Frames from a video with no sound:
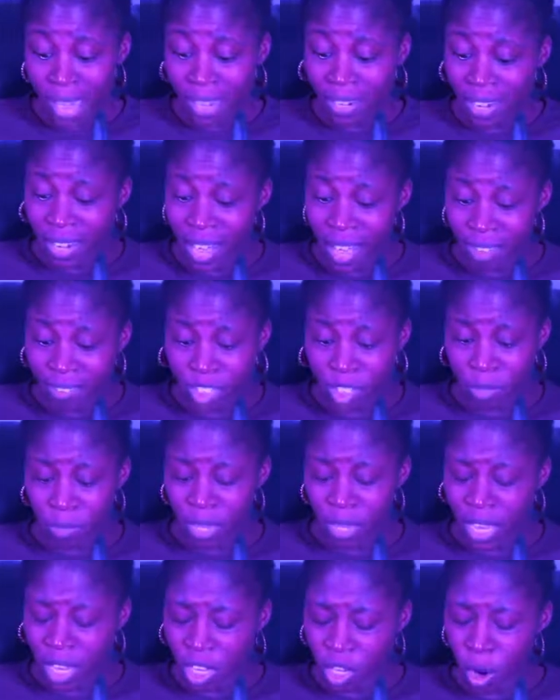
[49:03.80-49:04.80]
love to
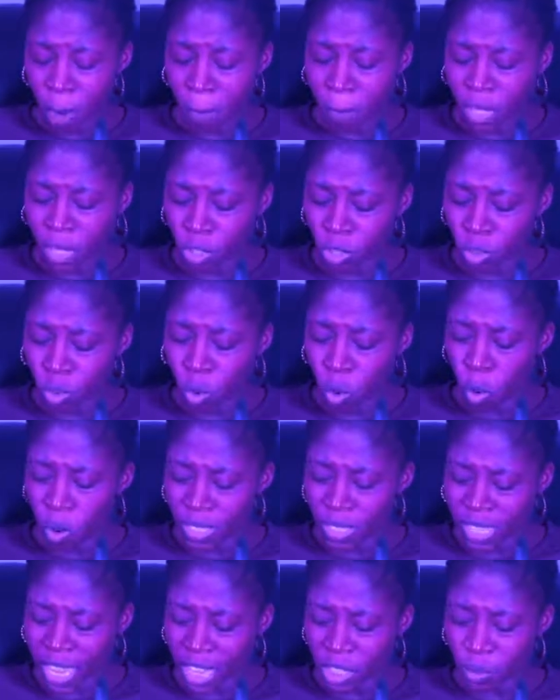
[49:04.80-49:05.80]
me in your mental
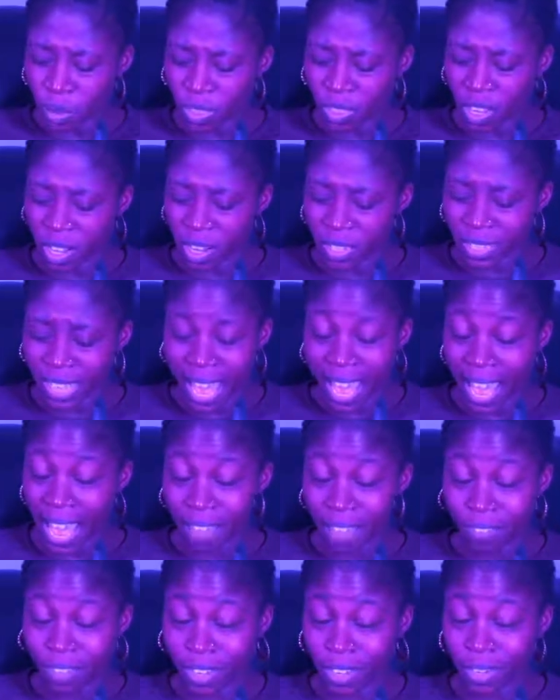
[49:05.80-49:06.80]
cortex with nerves I
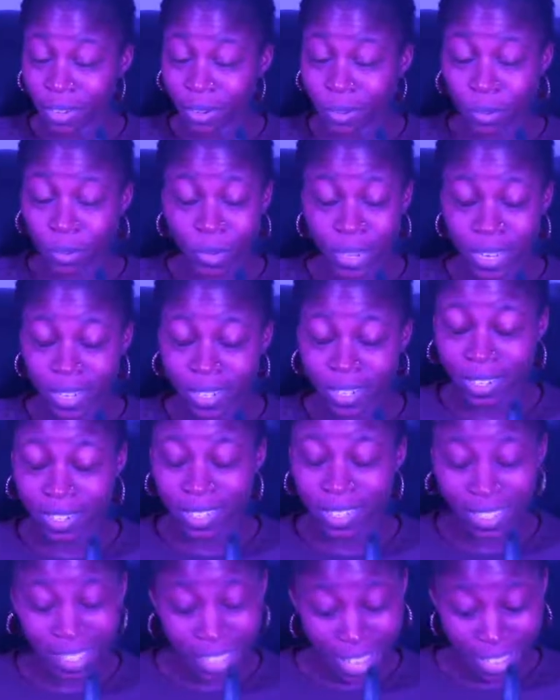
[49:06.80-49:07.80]
haven't written
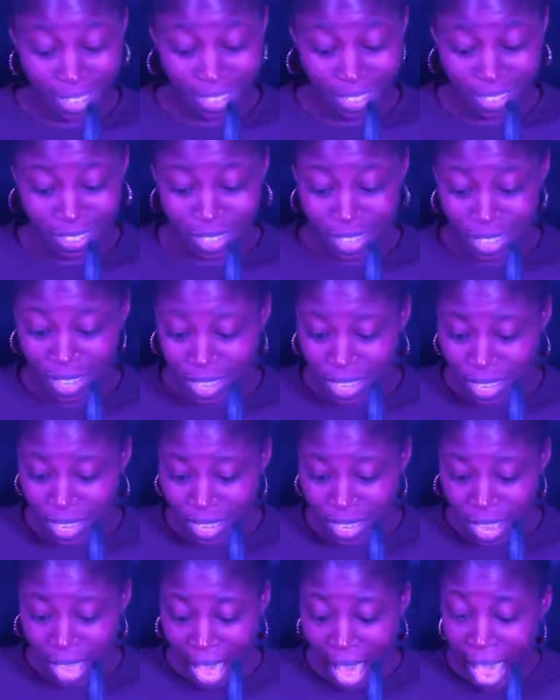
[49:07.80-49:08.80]
yet?
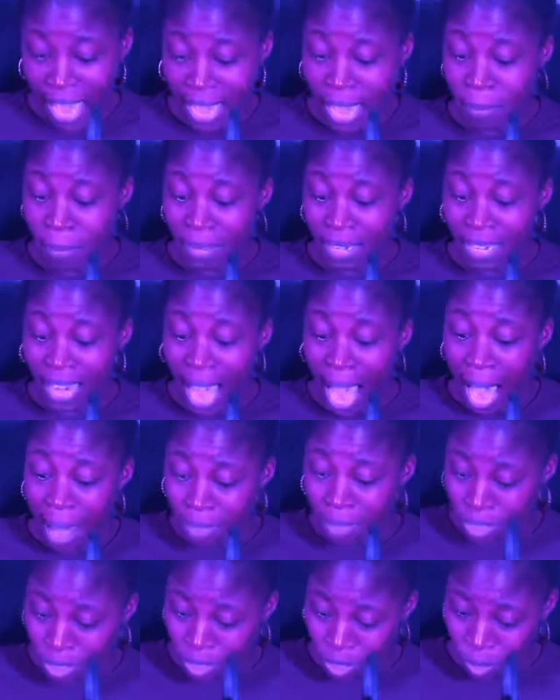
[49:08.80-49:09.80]
I am an
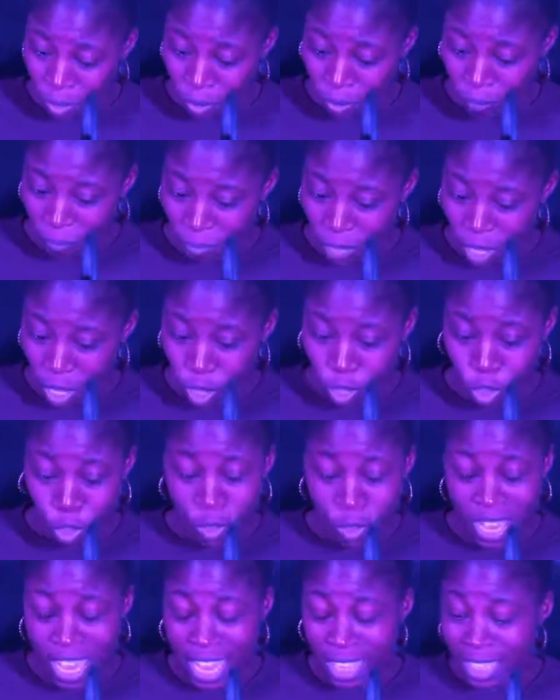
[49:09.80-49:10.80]
obstacle. You
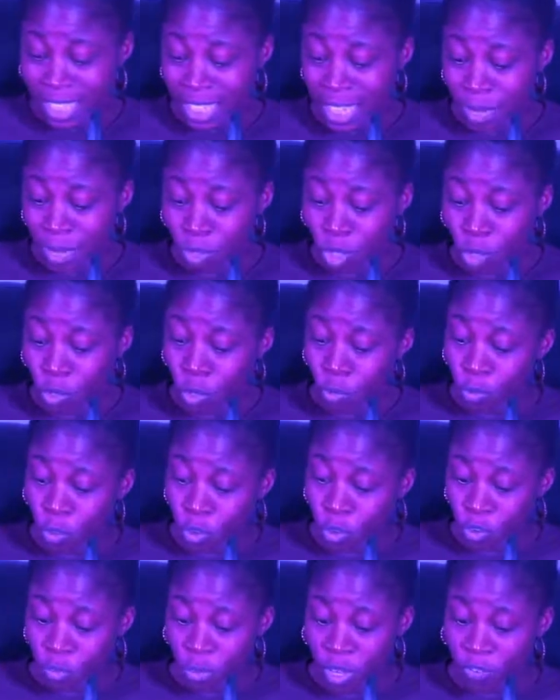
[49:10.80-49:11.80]
can't seem to
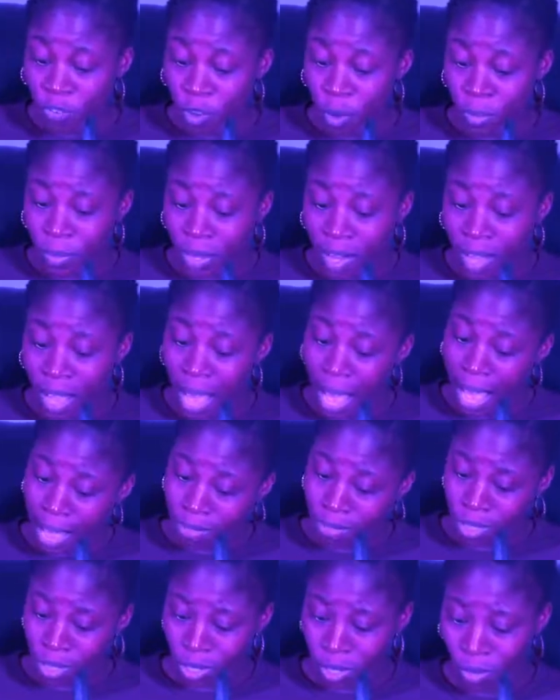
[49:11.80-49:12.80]
remove me from your
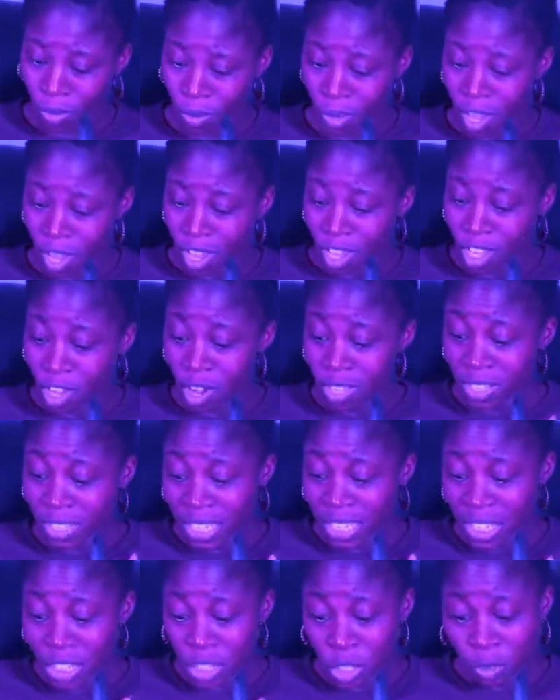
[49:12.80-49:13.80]
obstacle. Your
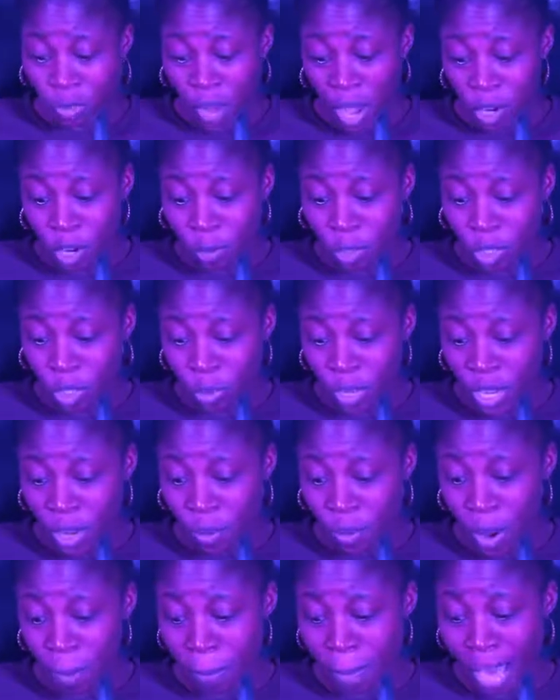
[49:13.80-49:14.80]
senses rattle between
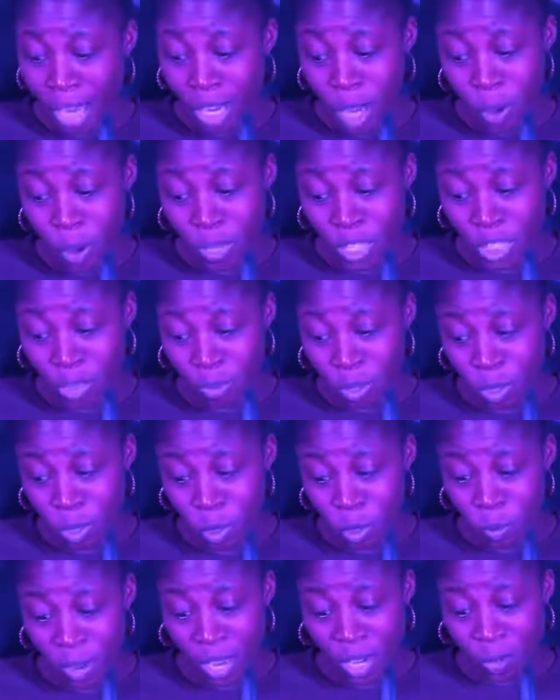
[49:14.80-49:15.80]
where my lotus
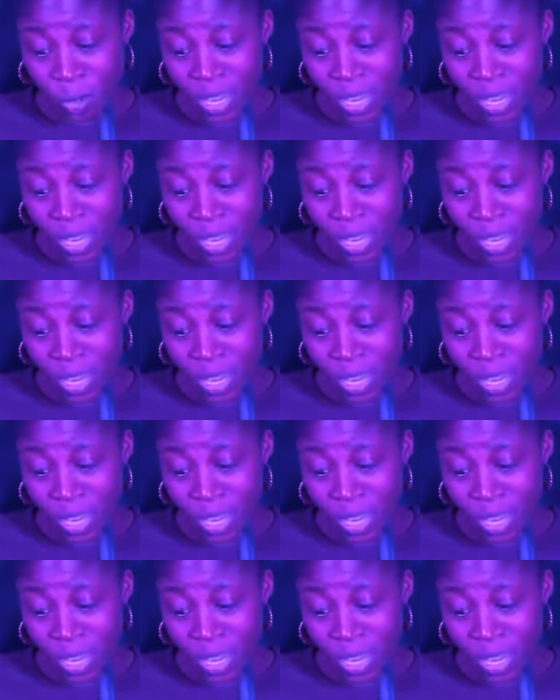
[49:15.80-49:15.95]
bloom, and we